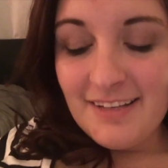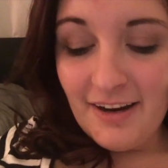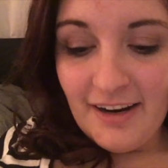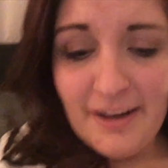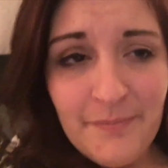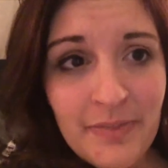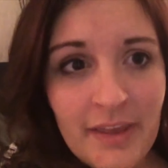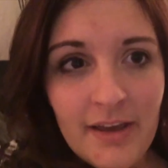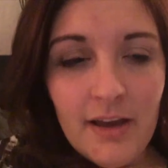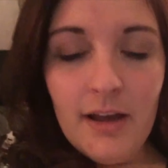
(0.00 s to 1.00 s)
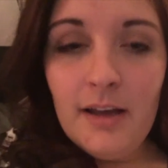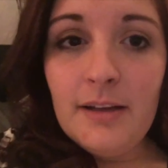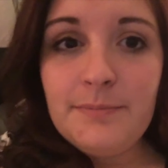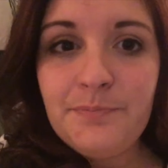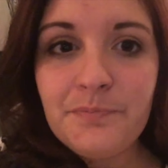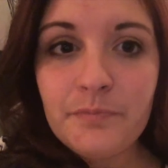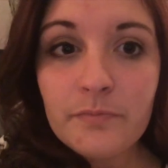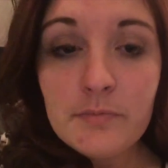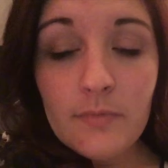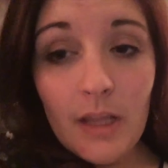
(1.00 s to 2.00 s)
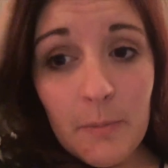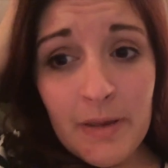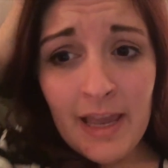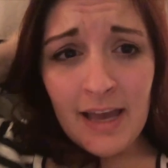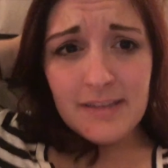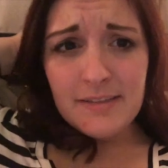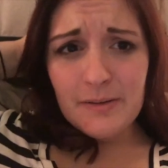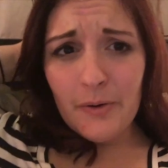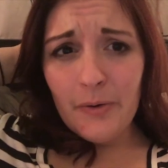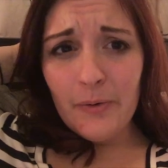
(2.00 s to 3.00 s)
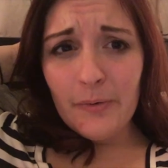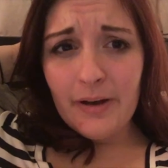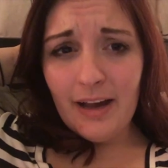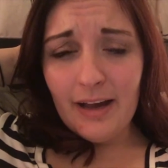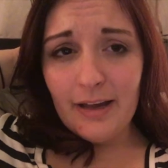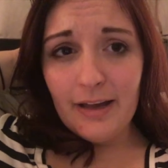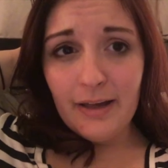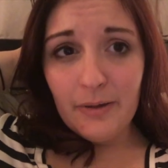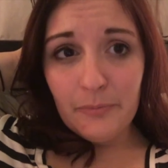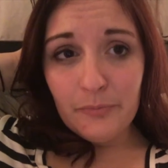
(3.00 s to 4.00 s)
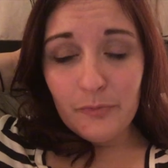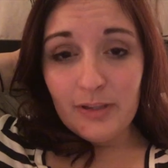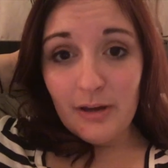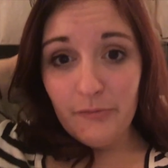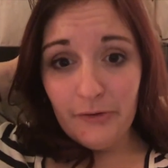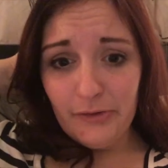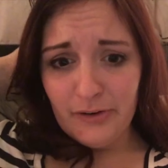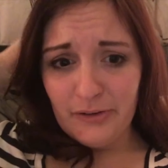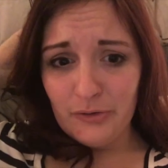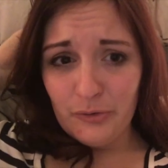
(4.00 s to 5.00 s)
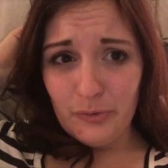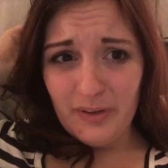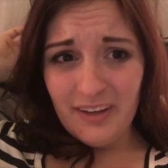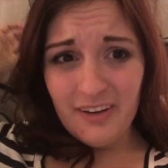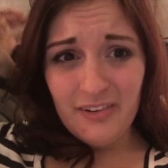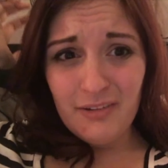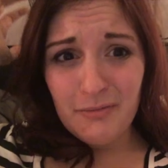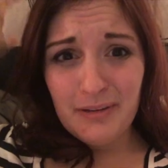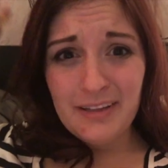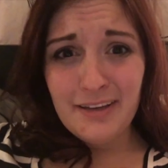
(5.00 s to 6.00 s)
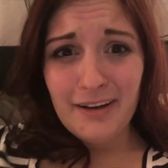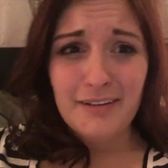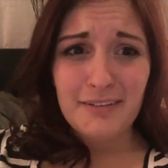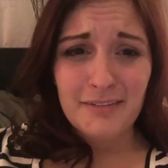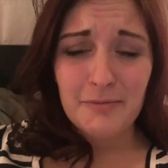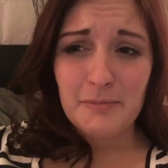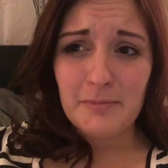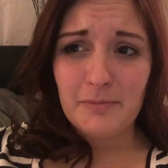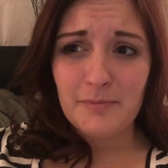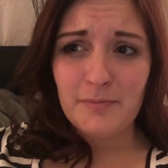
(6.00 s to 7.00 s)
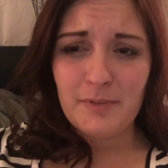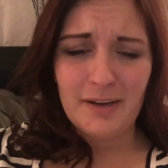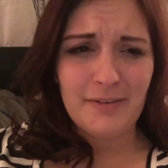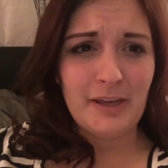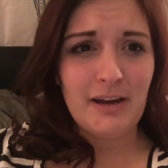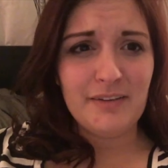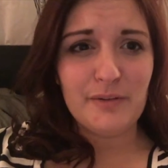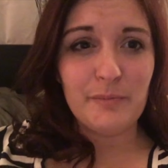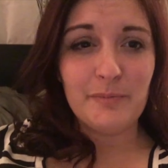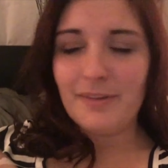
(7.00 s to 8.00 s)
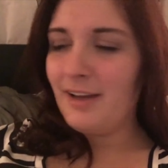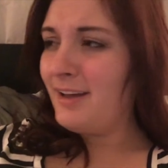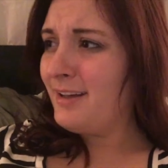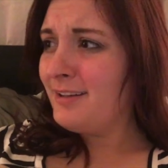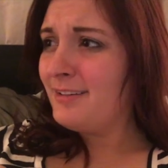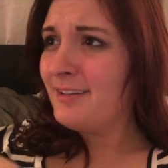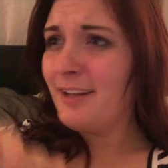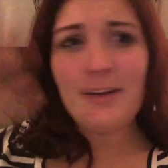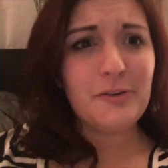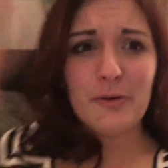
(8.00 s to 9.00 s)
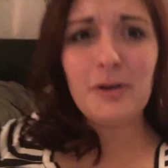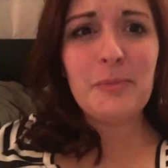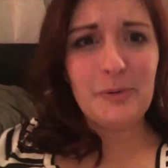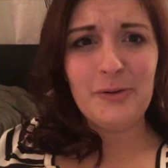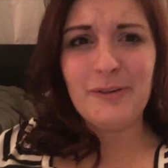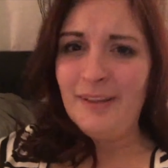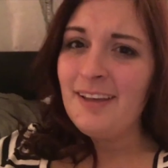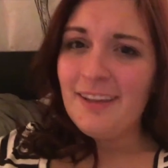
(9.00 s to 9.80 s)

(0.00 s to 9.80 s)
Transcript: Sorry. Um, but yeah, so um, without further ado, here's a really awesome, mm, not really awesome, uh, an adorable,